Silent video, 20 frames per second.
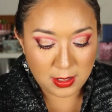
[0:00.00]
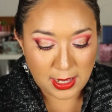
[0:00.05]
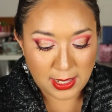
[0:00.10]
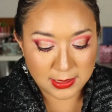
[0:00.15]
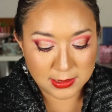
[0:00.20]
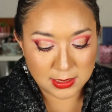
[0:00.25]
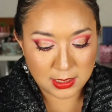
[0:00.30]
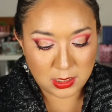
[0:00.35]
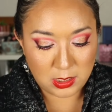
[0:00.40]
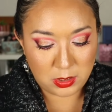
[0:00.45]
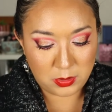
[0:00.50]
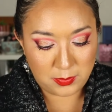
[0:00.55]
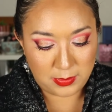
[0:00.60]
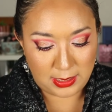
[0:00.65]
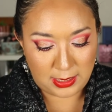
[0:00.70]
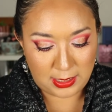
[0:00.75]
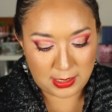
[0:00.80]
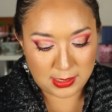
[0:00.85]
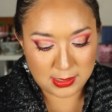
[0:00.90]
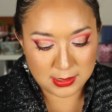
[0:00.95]
It has an
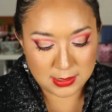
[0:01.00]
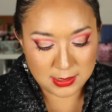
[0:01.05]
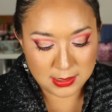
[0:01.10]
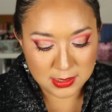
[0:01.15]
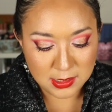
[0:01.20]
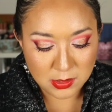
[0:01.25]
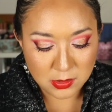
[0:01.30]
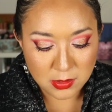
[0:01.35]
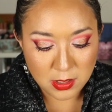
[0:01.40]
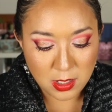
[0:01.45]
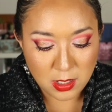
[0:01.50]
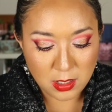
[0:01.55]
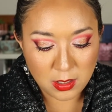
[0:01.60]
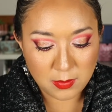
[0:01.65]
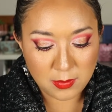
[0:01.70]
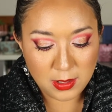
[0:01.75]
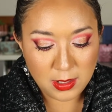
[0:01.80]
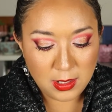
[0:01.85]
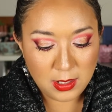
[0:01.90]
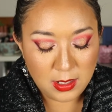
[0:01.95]
illuminating serum,